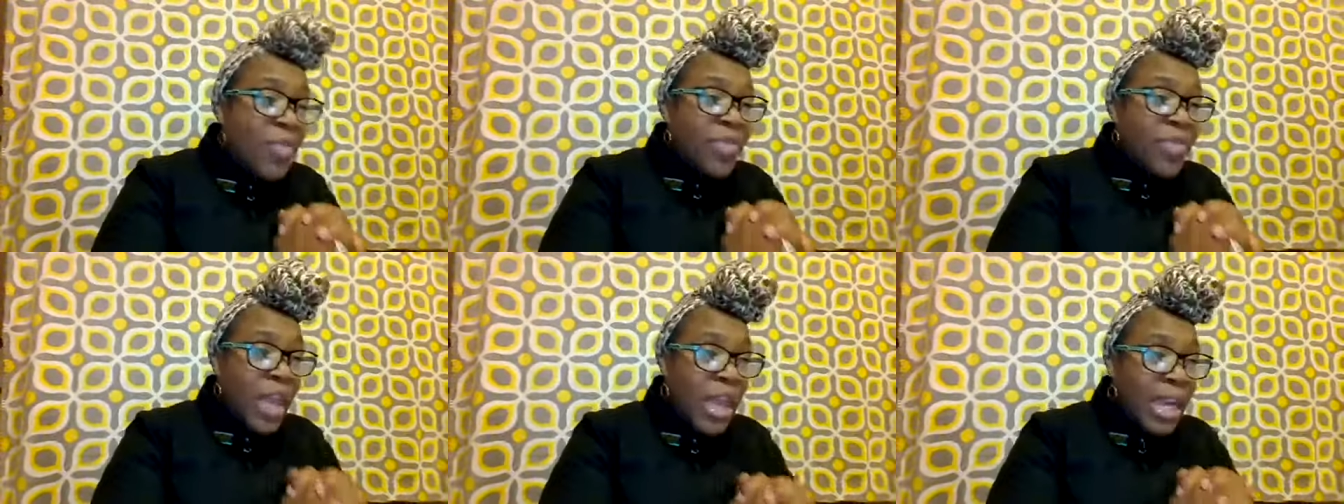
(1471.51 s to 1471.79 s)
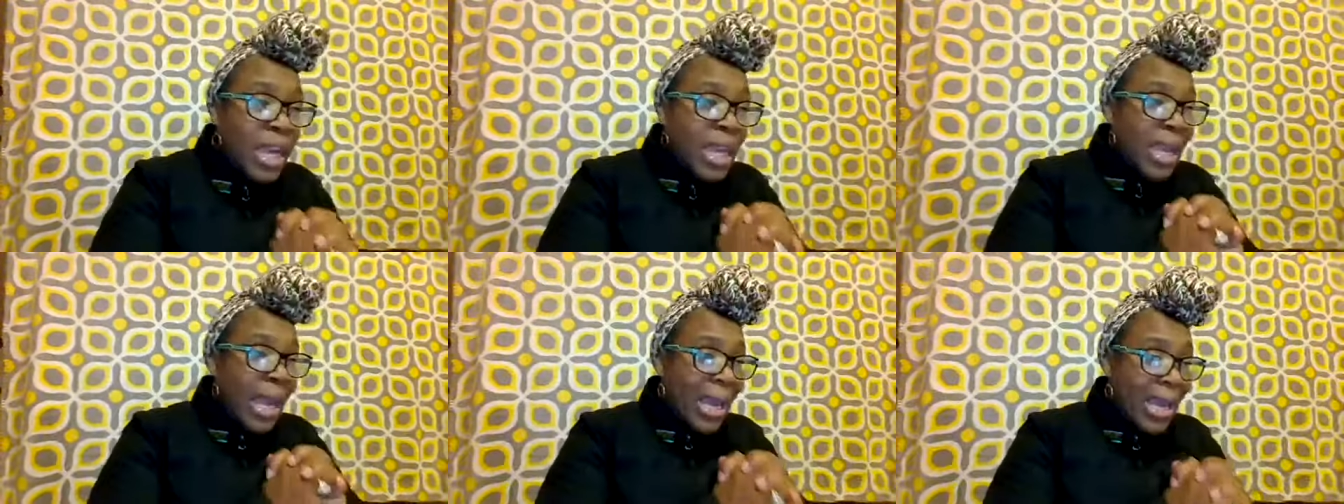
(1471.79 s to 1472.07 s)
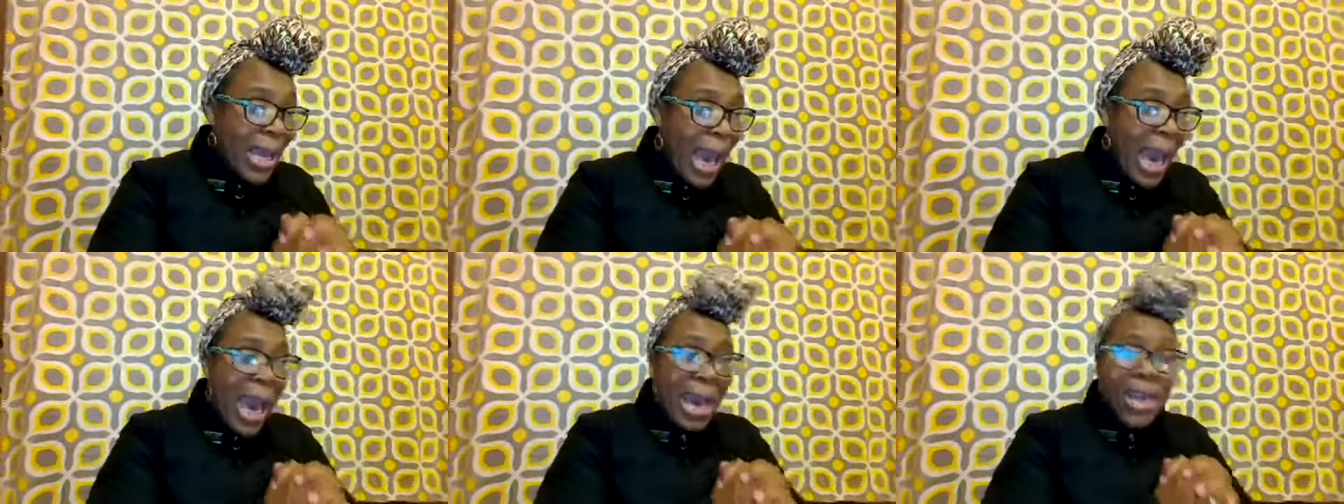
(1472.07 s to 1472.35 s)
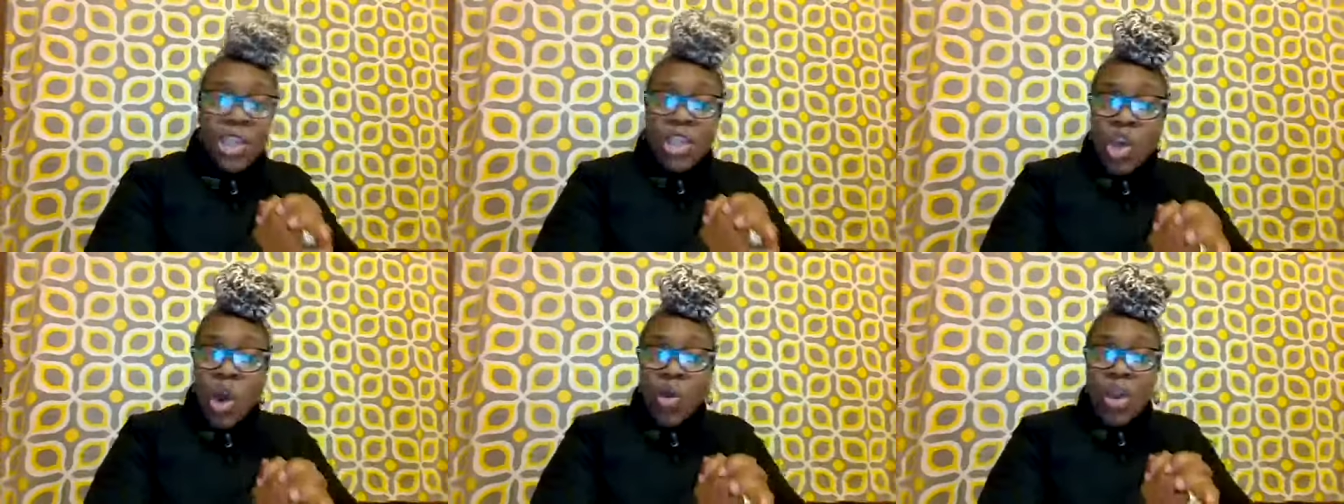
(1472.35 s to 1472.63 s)
thinking that
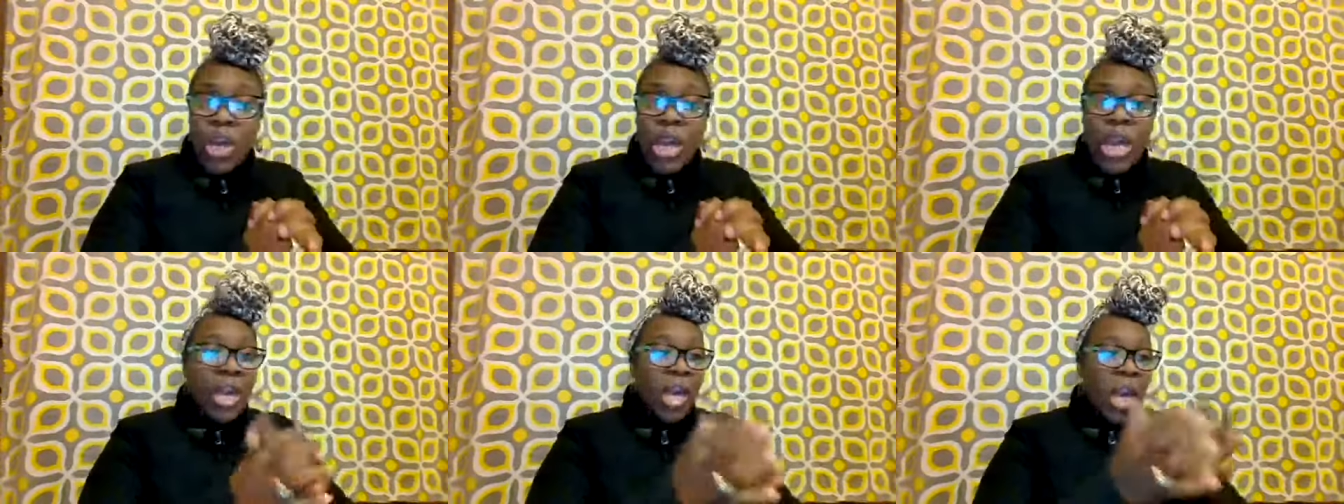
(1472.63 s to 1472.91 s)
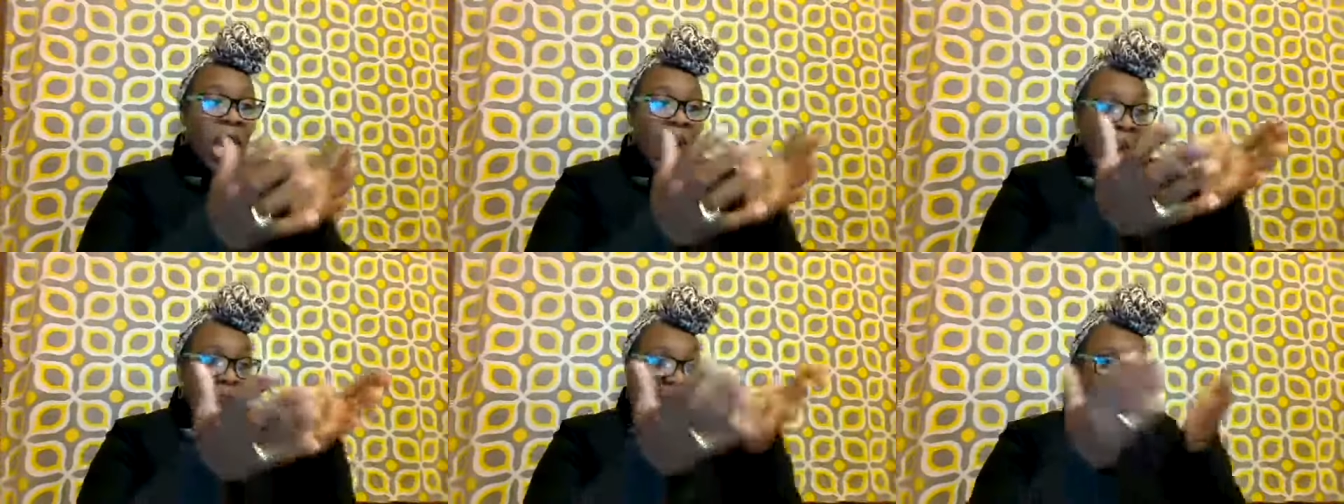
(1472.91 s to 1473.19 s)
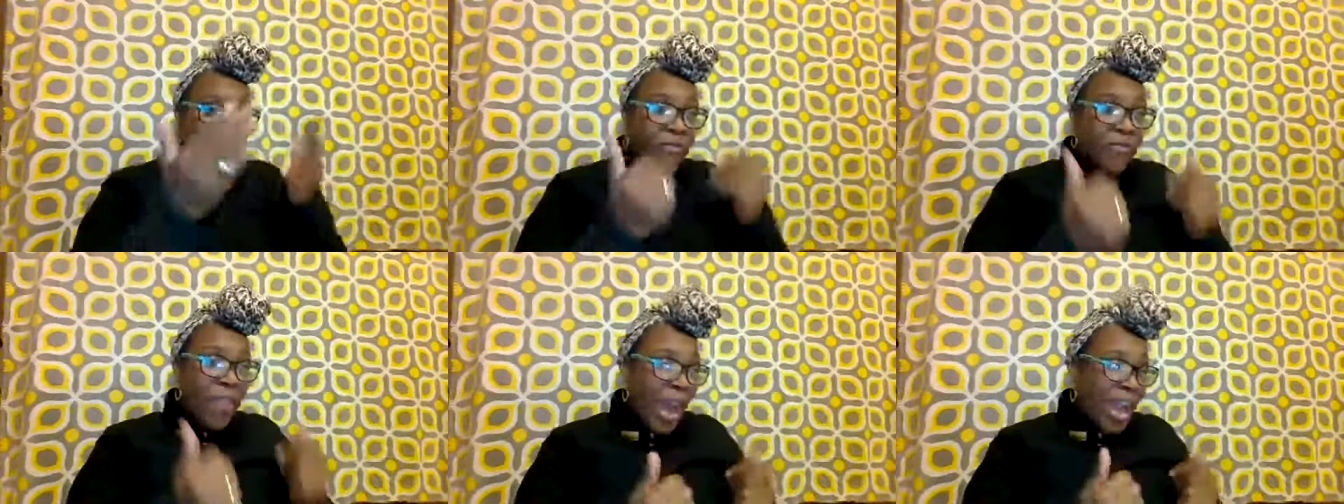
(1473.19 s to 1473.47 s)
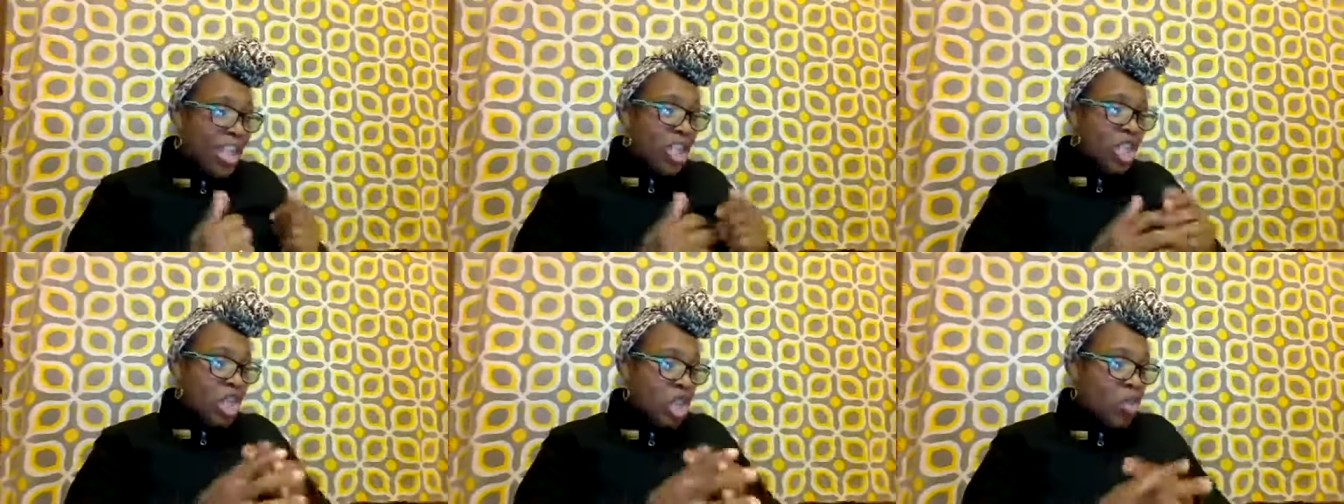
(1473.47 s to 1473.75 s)
God is going to
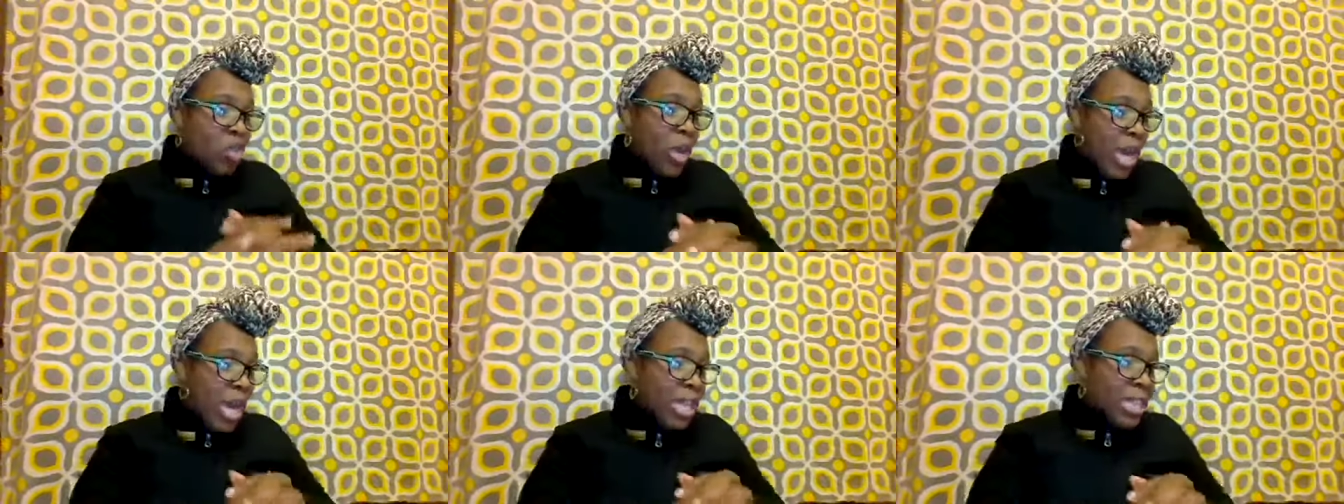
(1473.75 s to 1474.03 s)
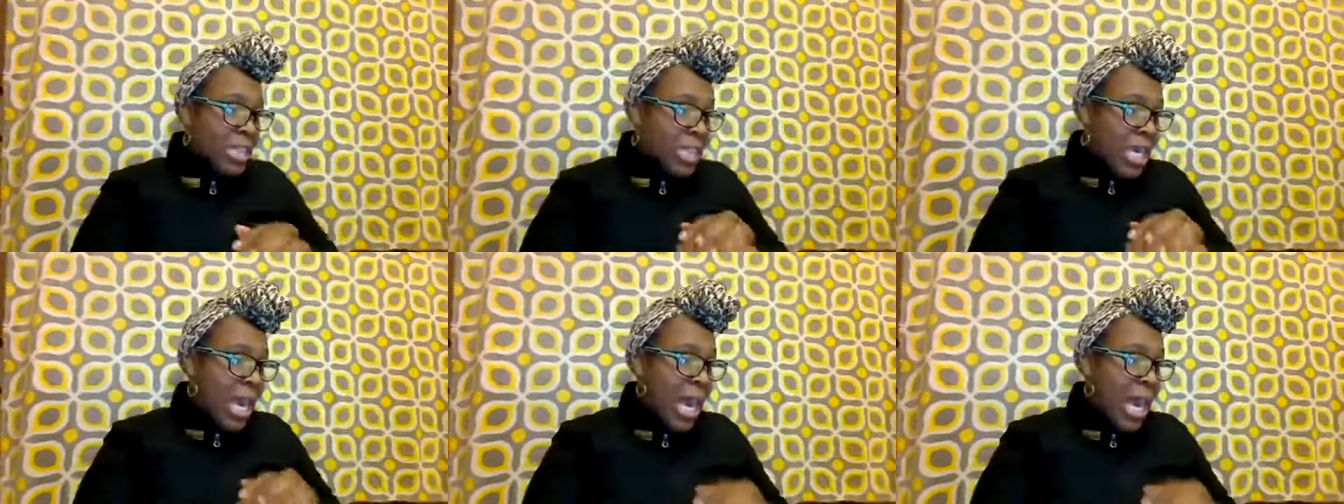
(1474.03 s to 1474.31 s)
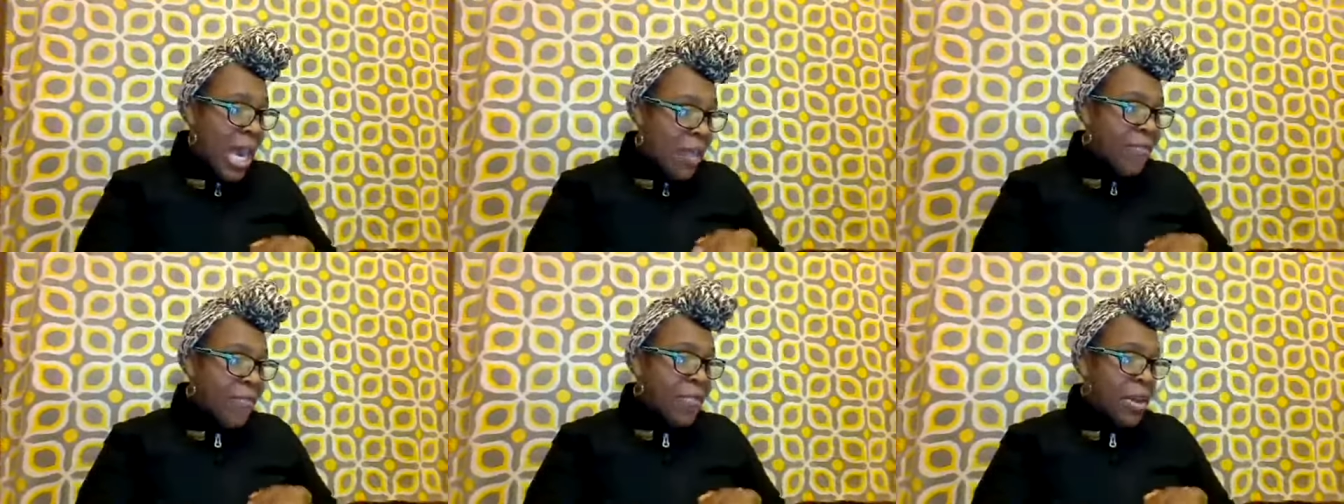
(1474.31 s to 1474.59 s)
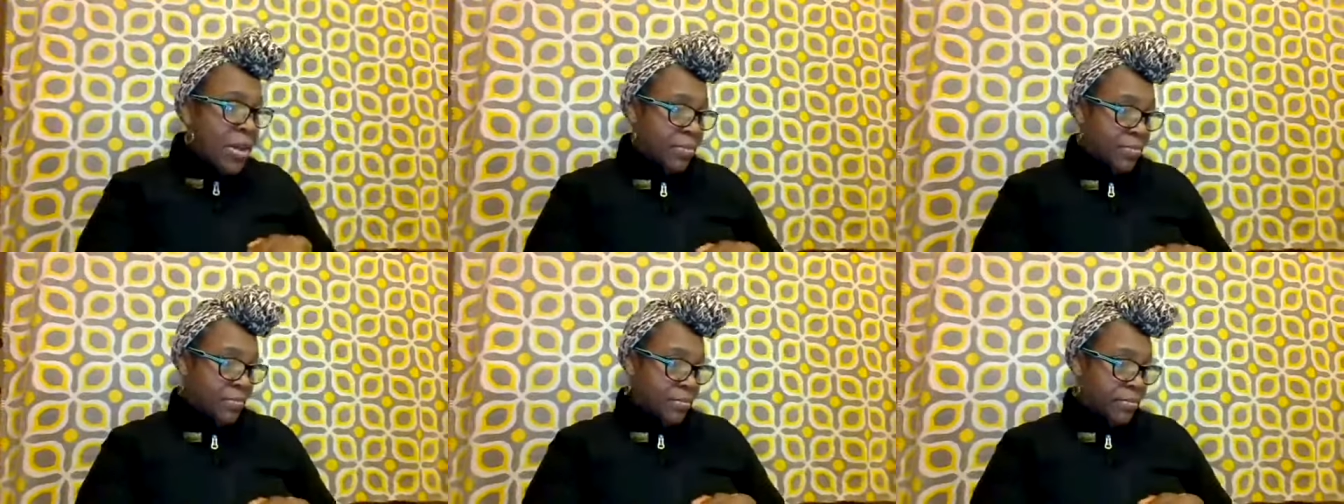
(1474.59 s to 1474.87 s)
invite you into
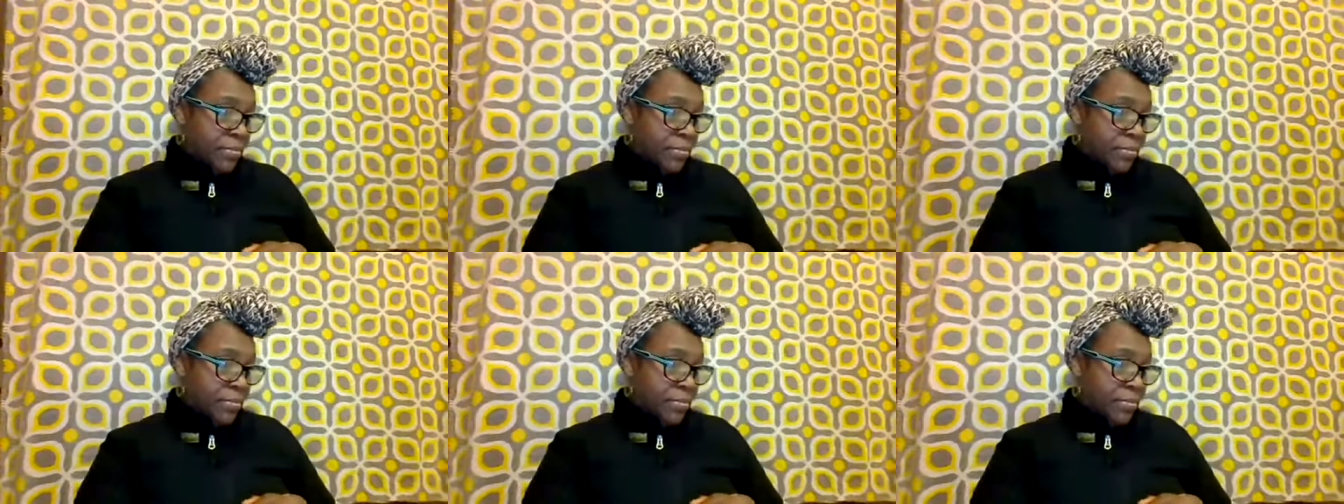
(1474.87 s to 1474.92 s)
heaven.